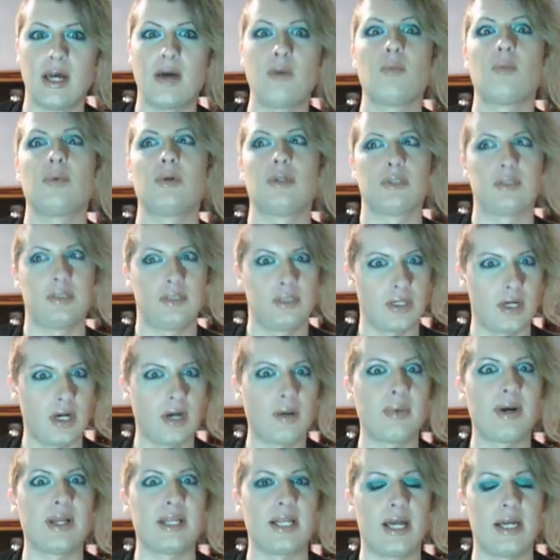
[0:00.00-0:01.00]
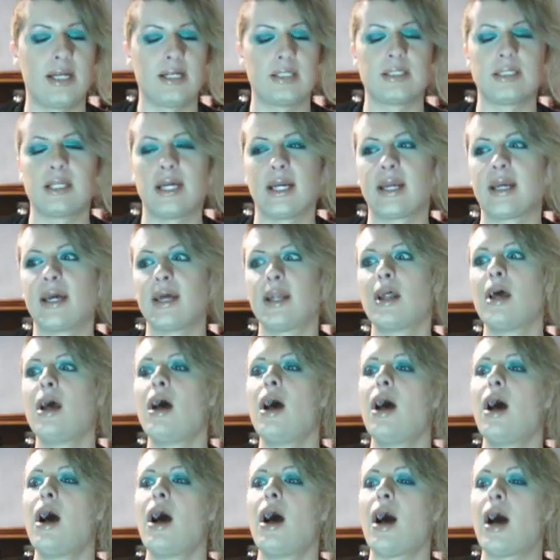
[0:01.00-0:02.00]
and we'll talk about that in a second.
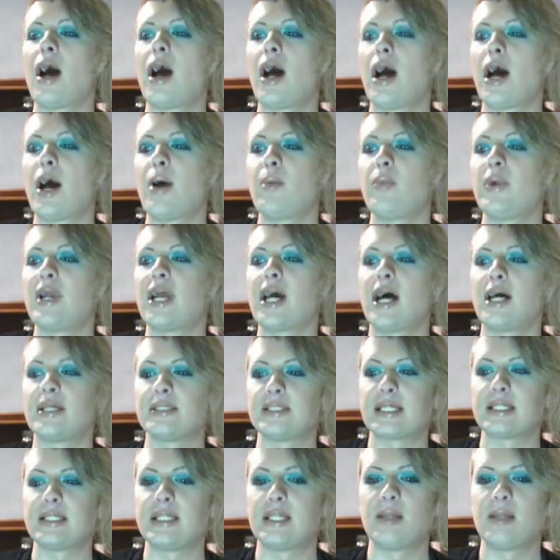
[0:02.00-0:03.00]
Um, we contacted